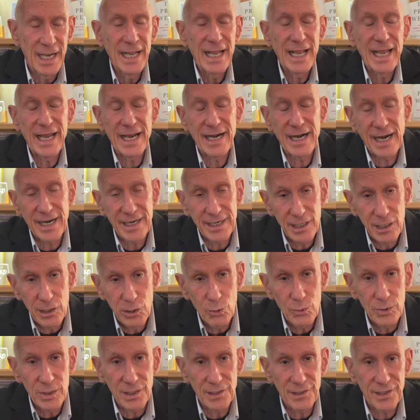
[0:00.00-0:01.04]
And I
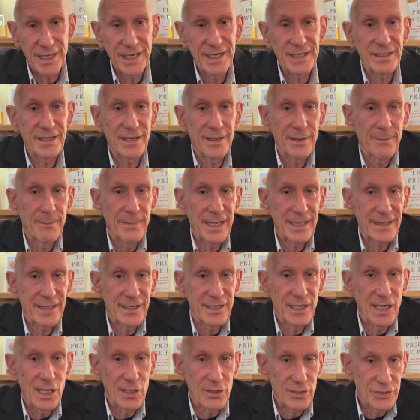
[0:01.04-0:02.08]
include a link to the
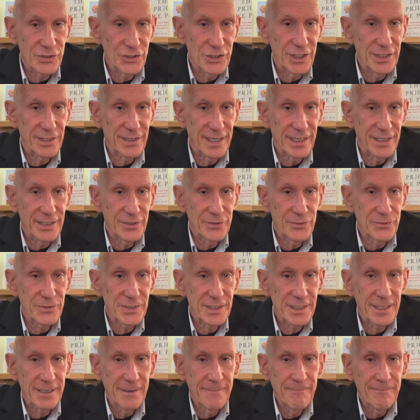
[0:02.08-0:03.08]
methodology they used.